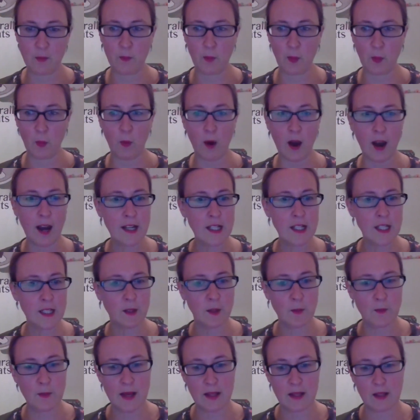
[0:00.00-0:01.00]
But what I do
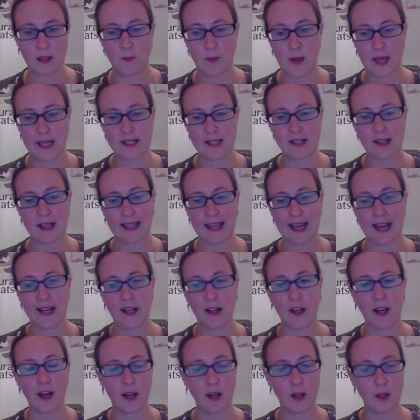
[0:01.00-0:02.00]
the best I can
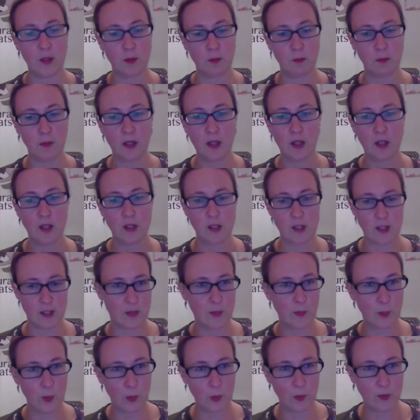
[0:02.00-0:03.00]
at home to
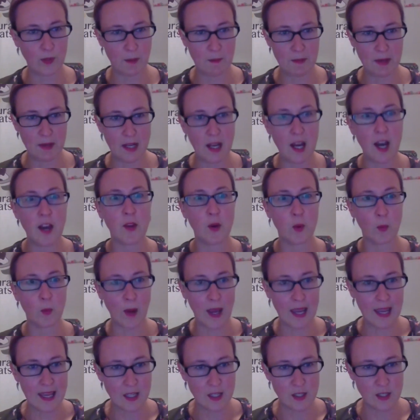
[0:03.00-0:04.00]
support them in other
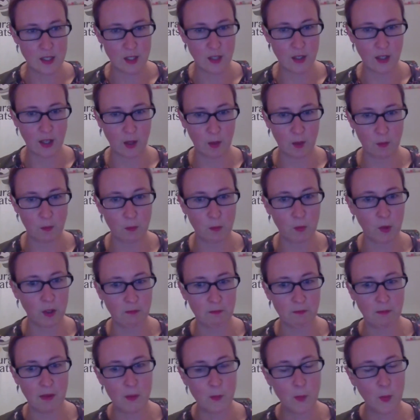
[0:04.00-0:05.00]
ways. One
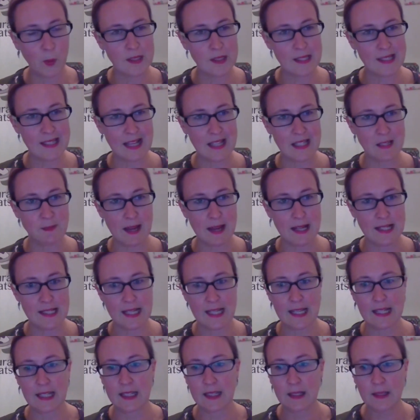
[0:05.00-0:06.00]
of my boys is
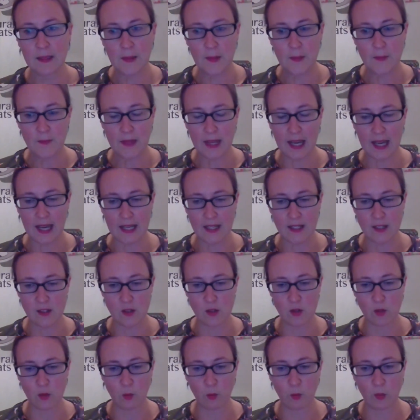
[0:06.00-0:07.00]
asthmatic,
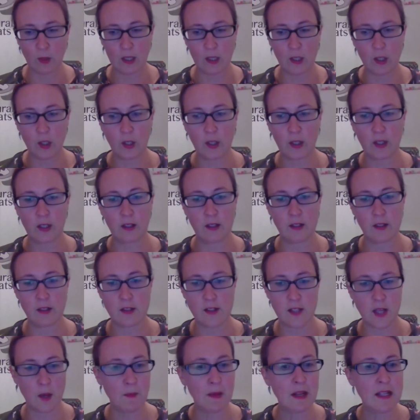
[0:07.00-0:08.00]
and we look at
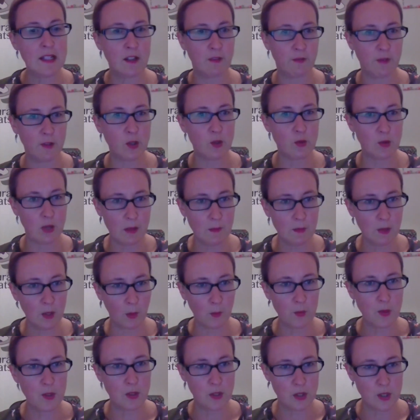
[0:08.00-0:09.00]
so many different treatment
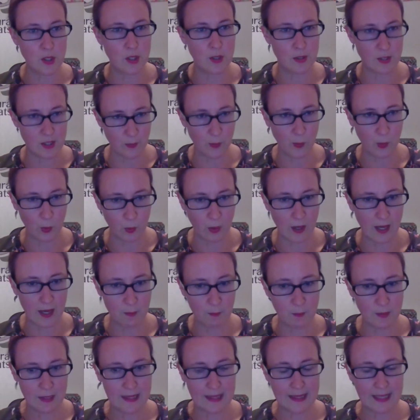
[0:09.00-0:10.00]
options to support
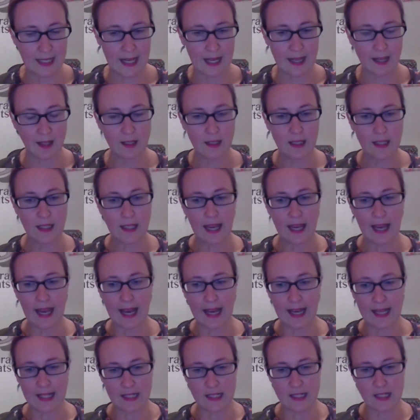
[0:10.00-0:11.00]
him with that.
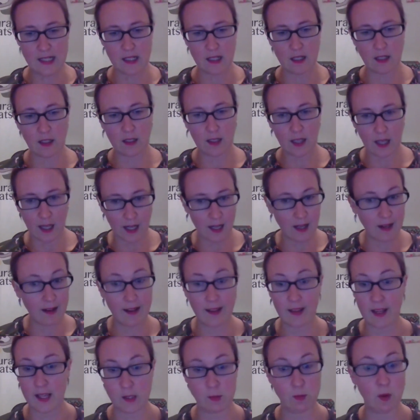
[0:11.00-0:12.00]
And
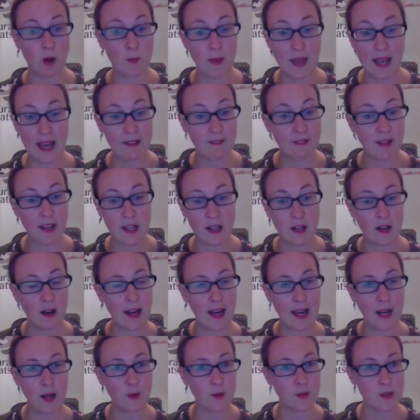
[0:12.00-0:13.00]
color, that's why we have it in our
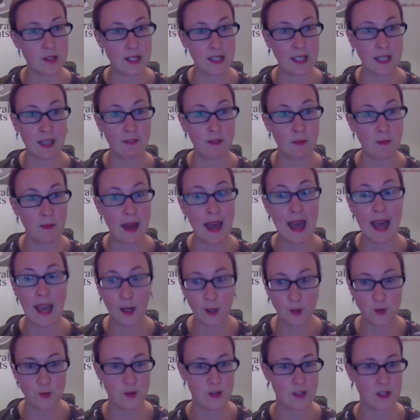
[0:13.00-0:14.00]
house, to give him that
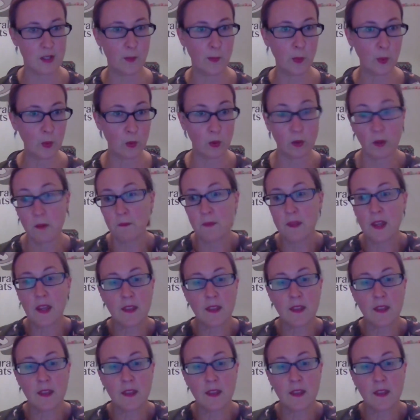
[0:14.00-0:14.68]
extra support.